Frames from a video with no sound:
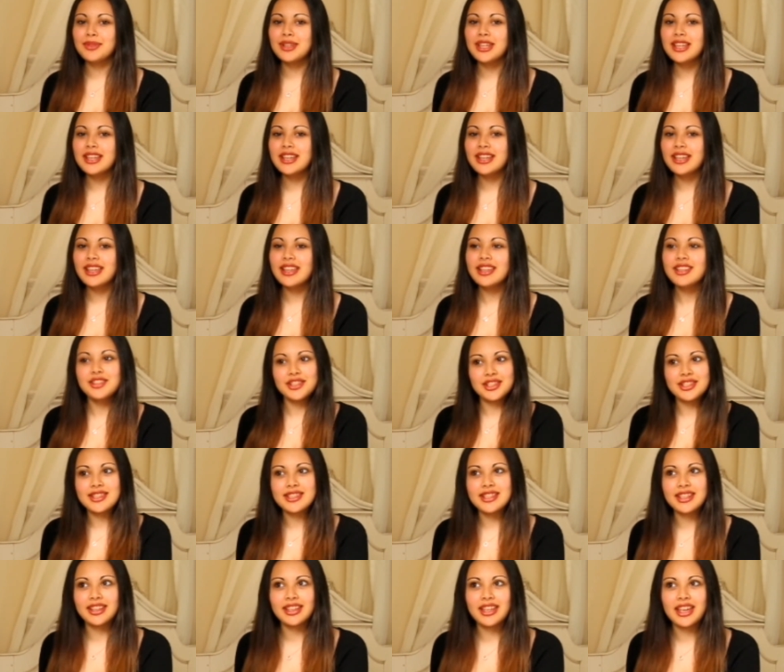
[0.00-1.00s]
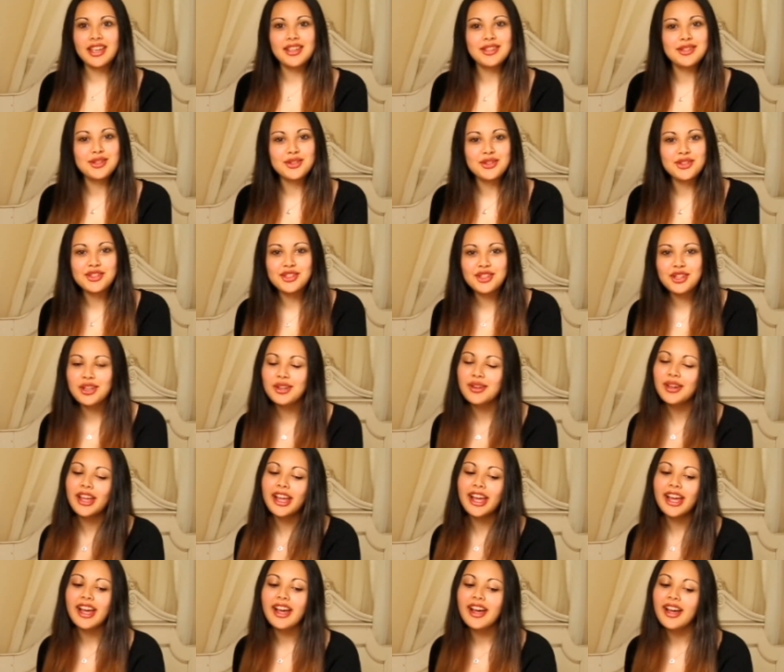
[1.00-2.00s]
Kiki, just in case you're new
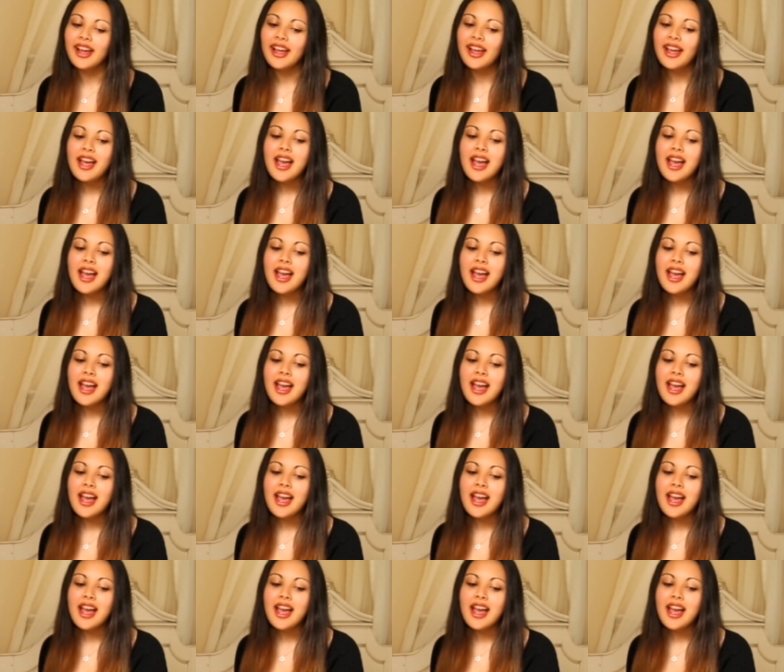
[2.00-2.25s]
here,